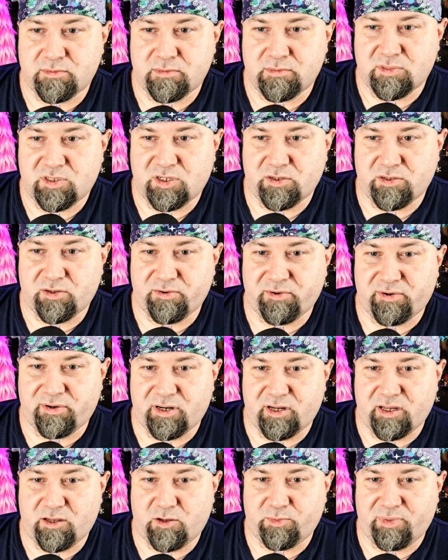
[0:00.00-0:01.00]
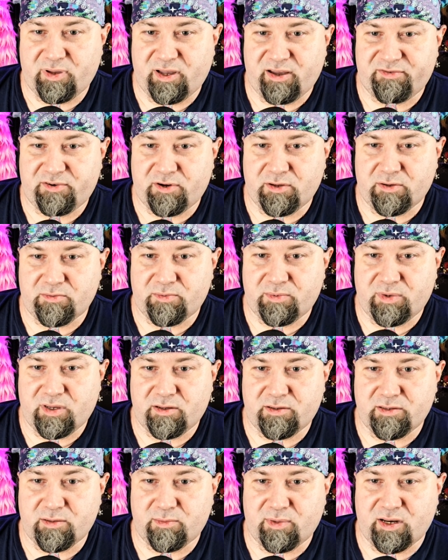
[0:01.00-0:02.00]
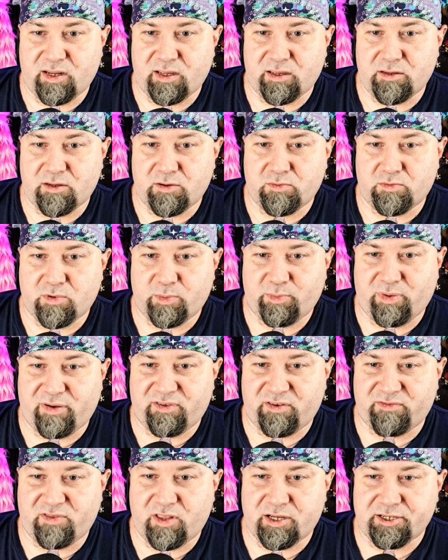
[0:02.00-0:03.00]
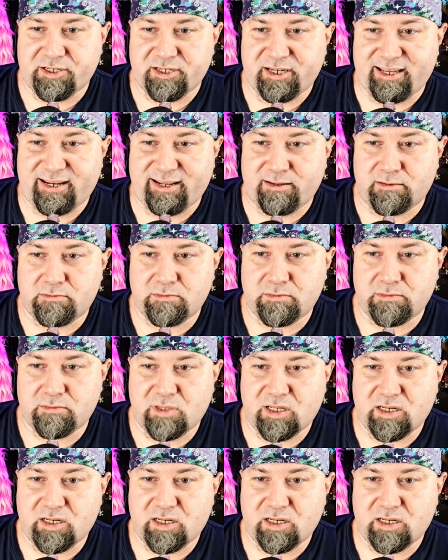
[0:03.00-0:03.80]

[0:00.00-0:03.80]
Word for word: So it's only going to help after you kill somebody and you rip off their flesh and eat it in